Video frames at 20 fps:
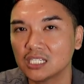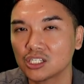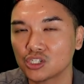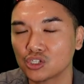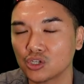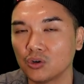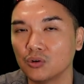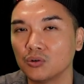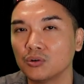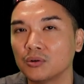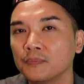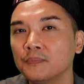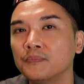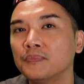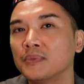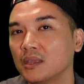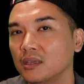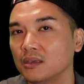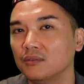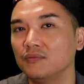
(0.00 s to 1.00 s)
So
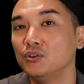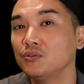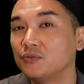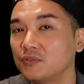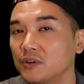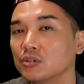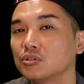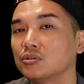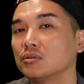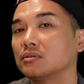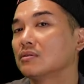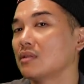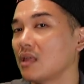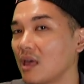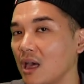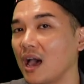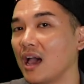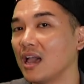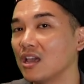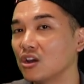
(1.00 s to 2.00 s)
if you felt
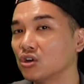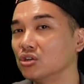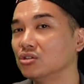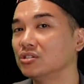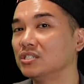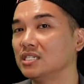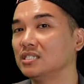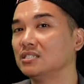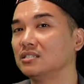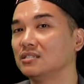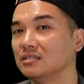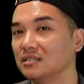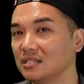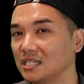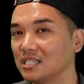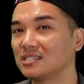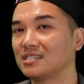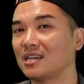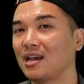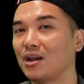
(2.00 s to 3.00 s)
I earned it
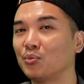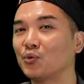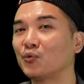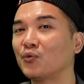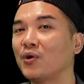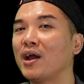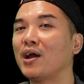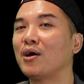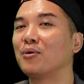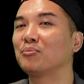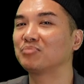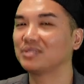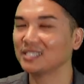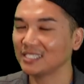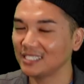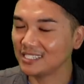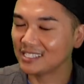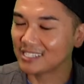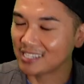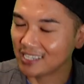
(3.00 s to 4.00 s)
this time around,
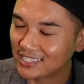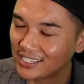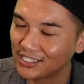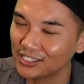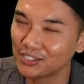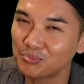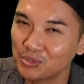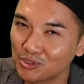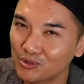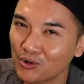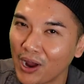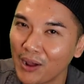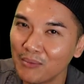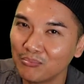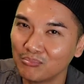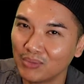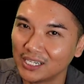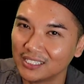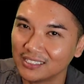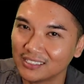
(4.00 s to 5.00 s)
please hit the subscribe
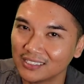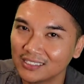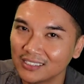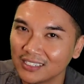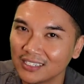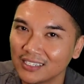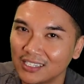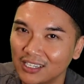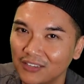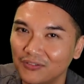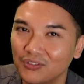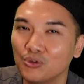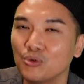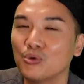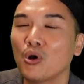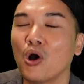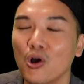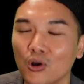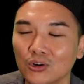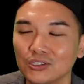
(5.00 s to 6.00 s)
button if you
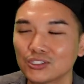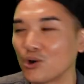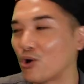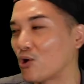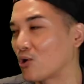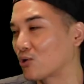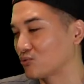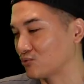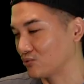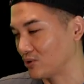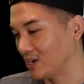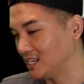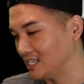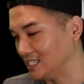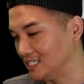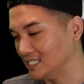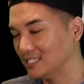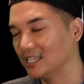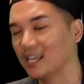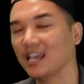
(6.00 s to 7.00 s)
aren't already.